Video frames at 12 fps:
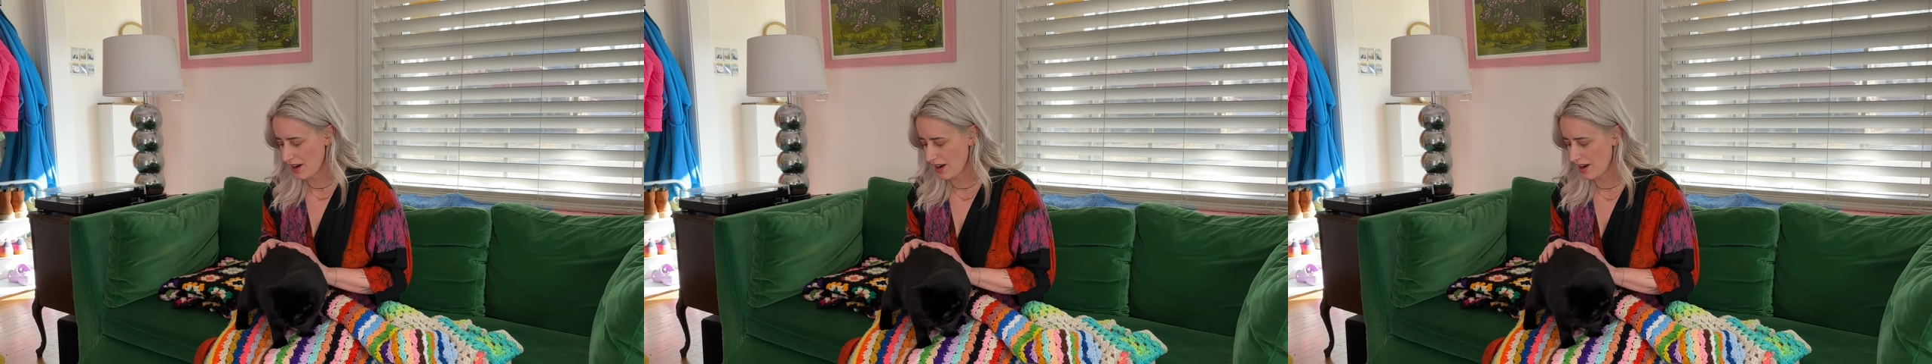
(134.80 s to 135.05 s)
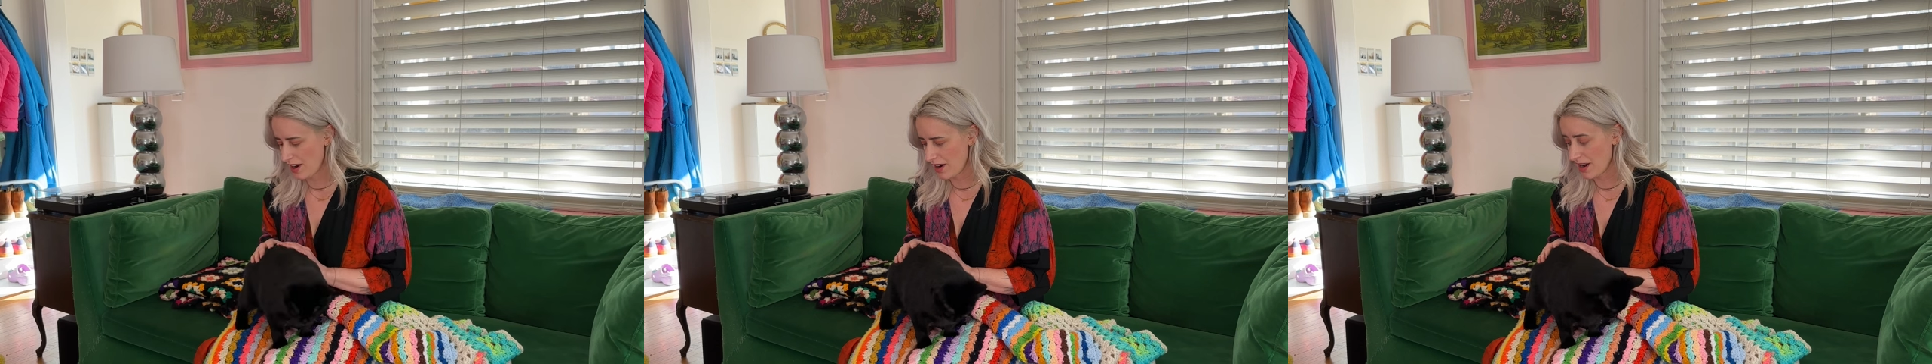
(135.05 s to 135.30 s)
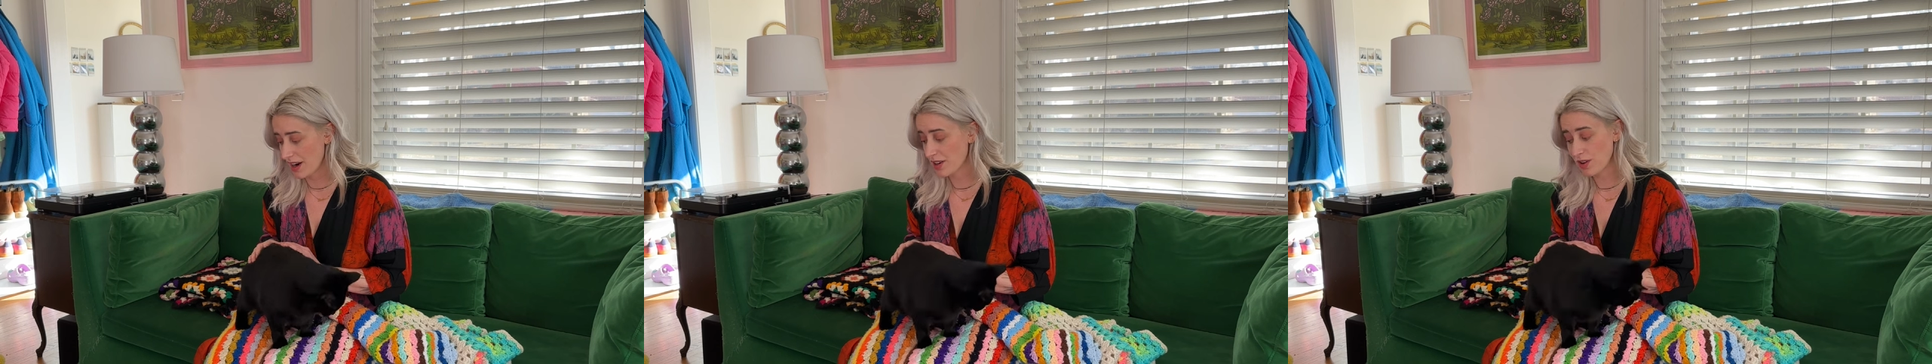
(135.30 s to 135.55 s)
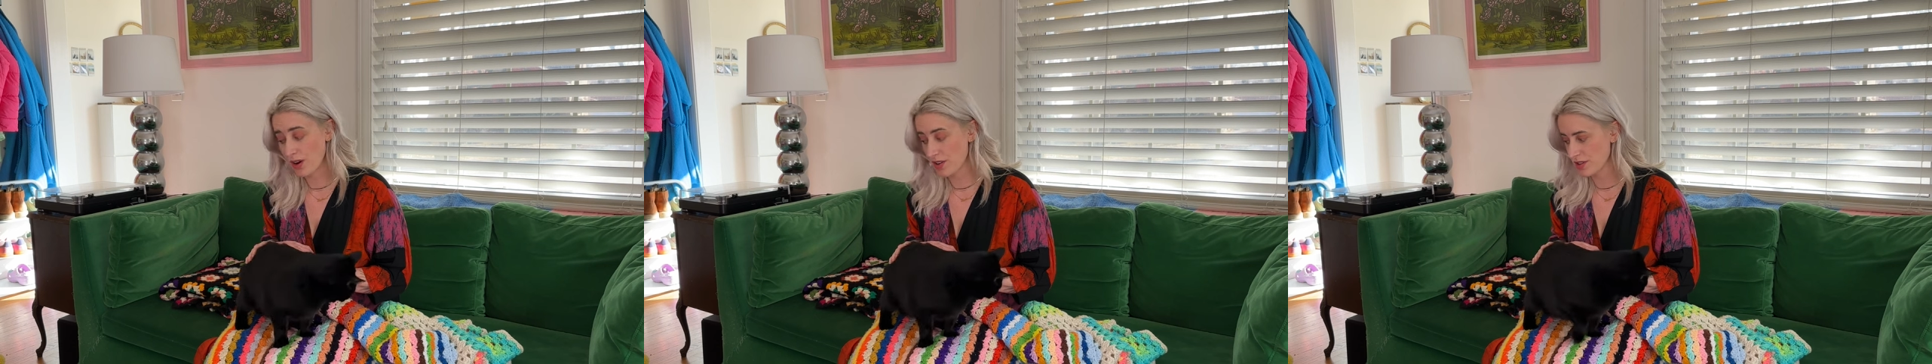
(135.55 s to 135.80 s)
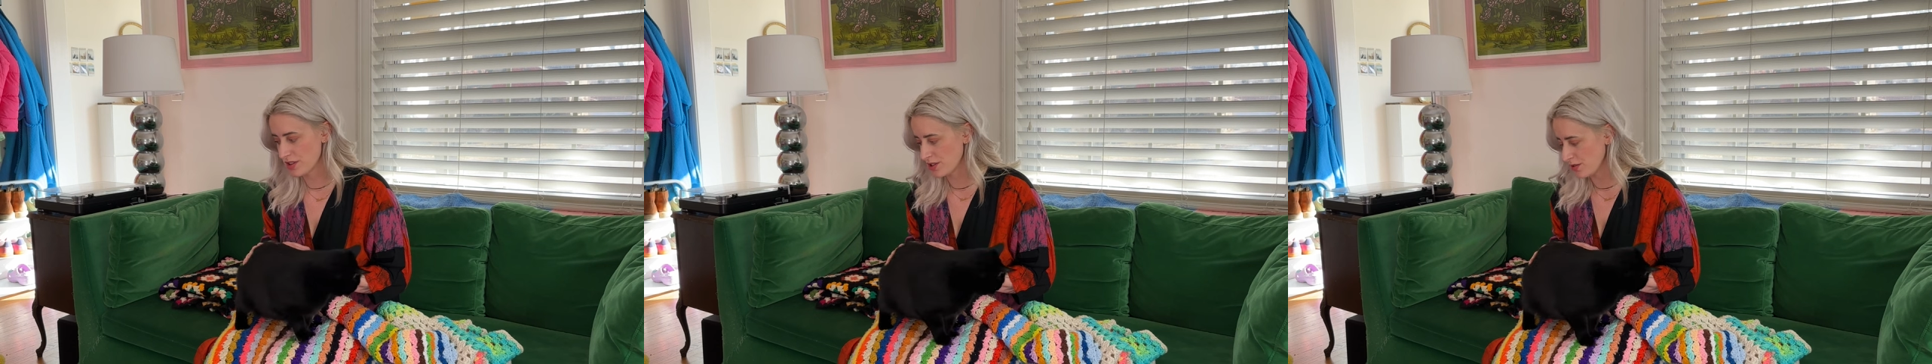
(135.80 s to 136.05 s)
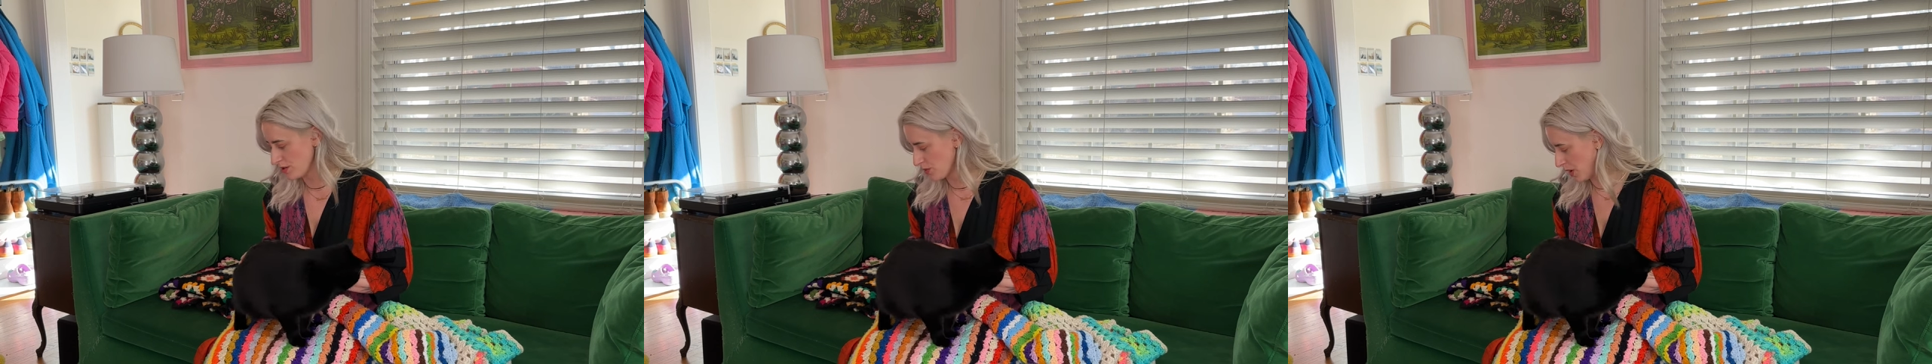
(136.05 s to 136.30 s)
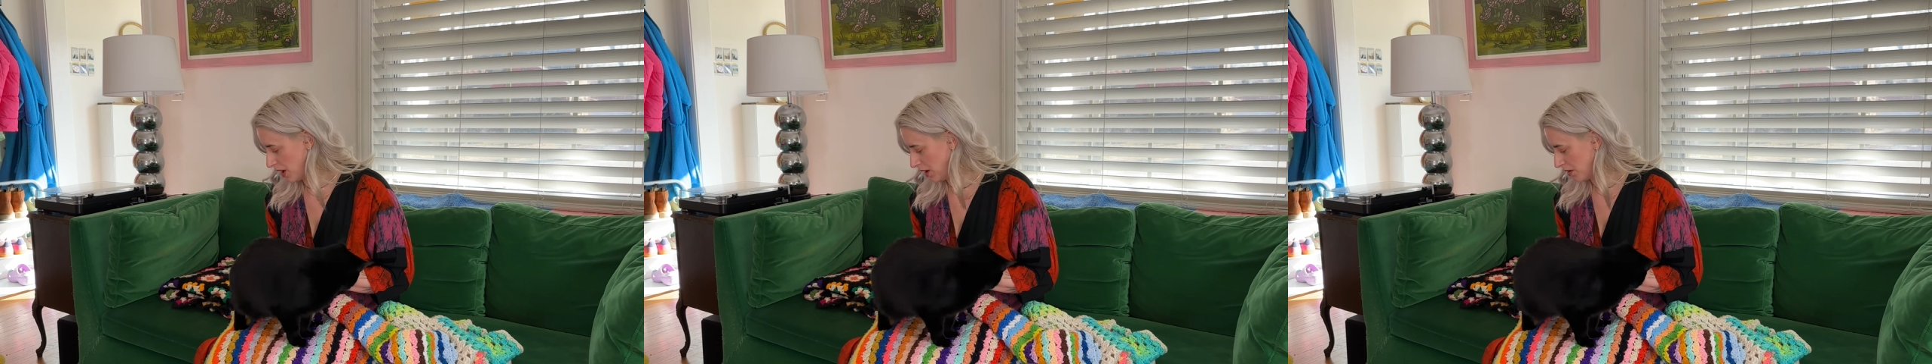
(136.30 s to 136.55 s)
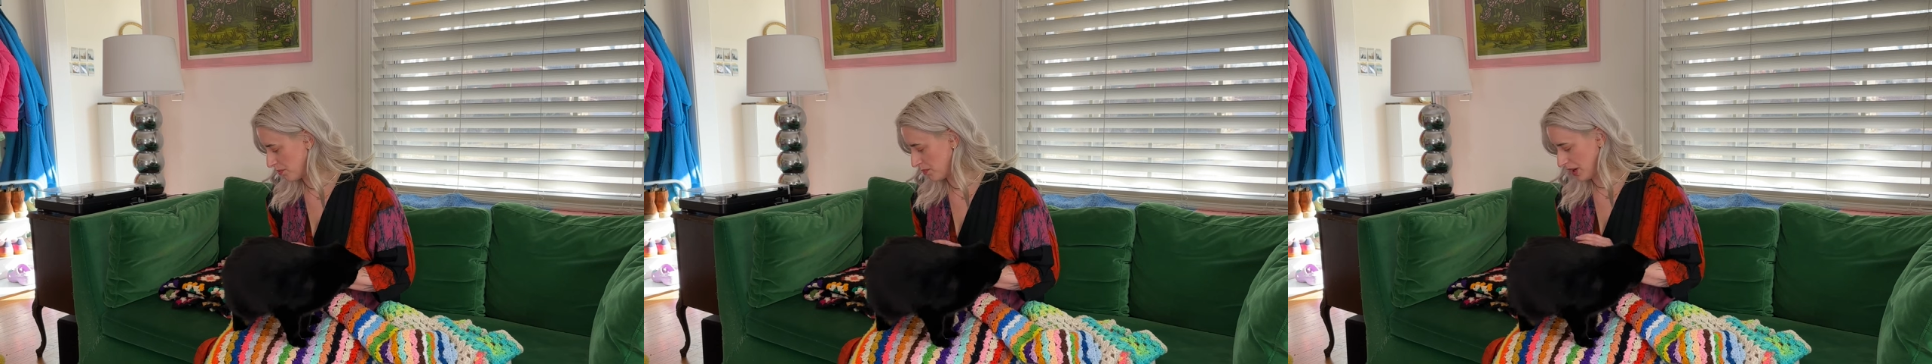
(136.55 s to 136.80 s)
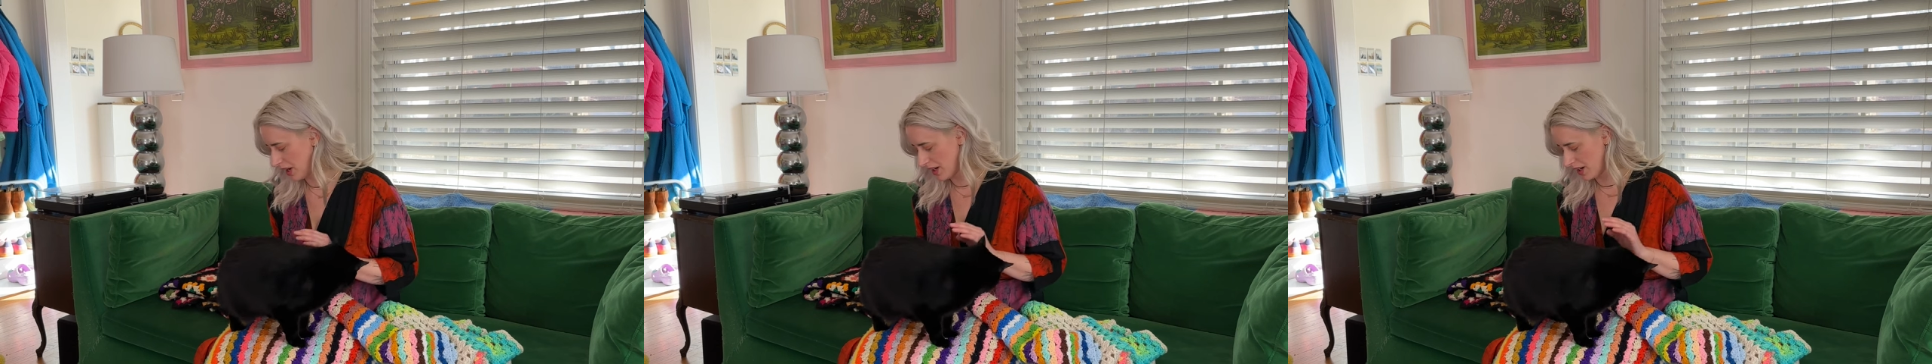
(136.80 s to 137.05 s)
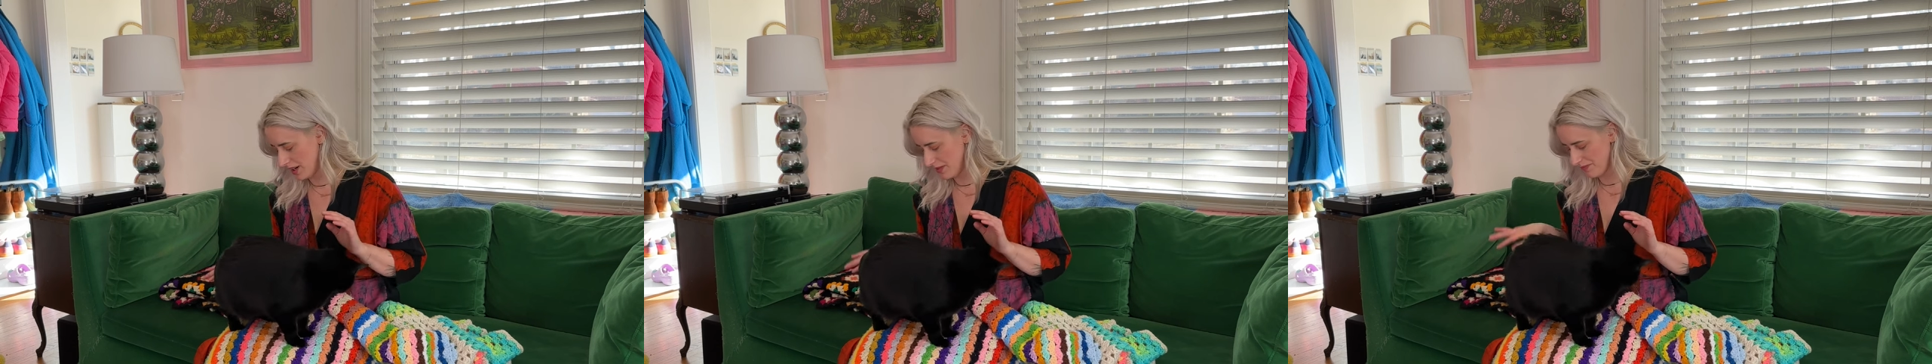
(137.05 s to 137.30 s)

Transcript: Uh, and I know others do as well, but